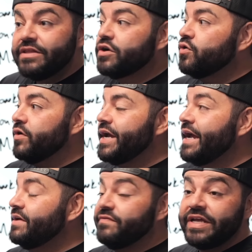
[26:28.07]
the
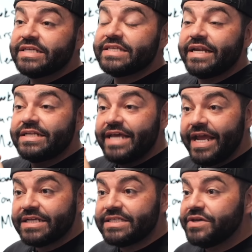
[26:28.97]
creativeness that it
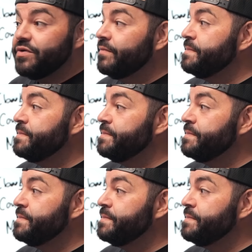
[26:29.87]
takes to